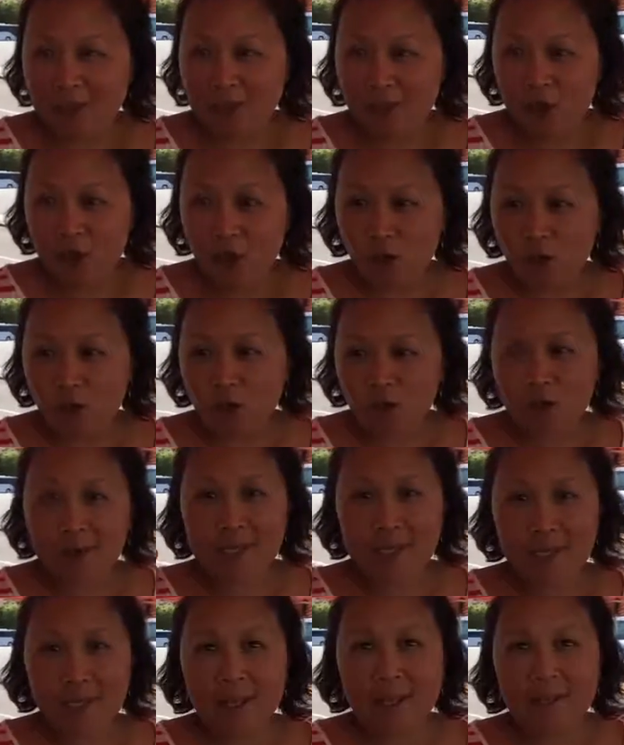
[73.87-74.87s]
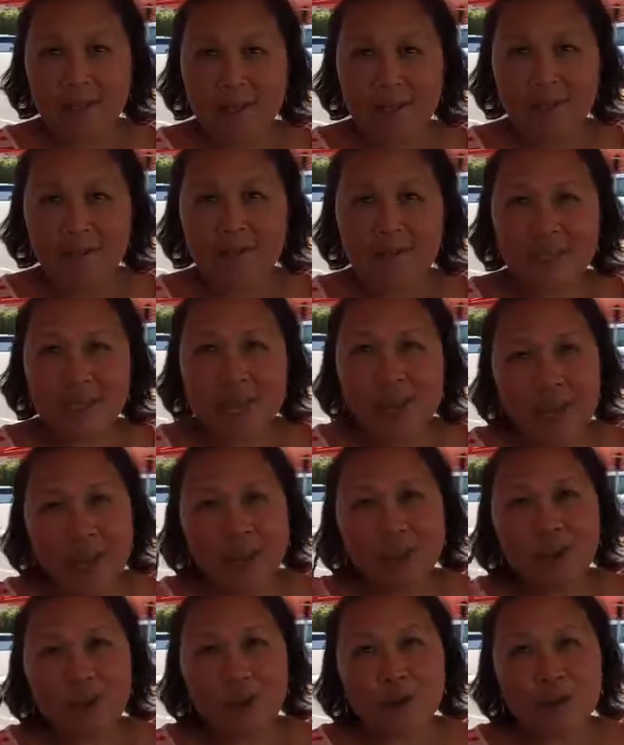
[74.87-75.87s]
your Rosella leaves,
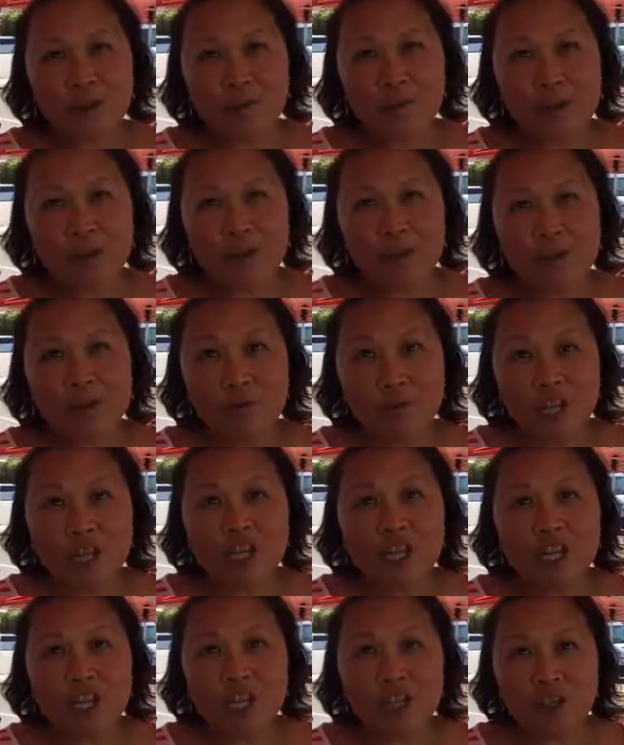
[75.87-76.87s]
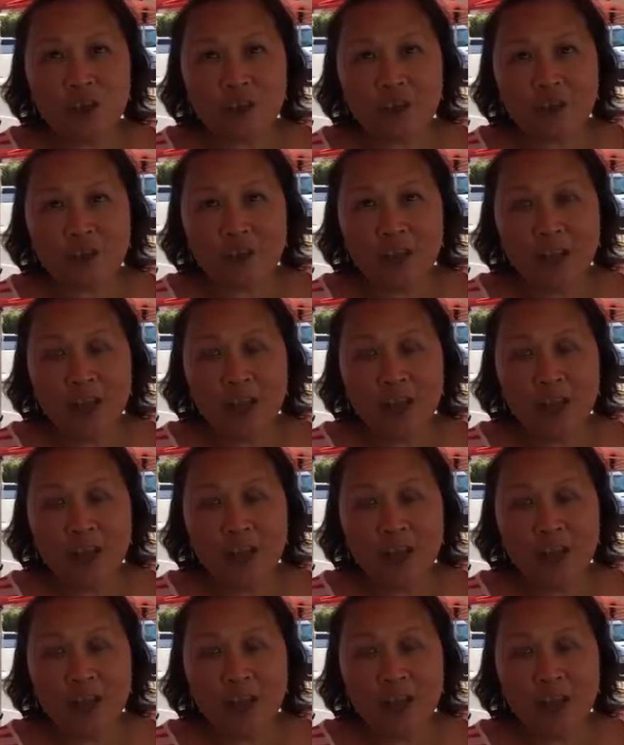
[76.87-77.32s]
and toss a bit of green chilies on it,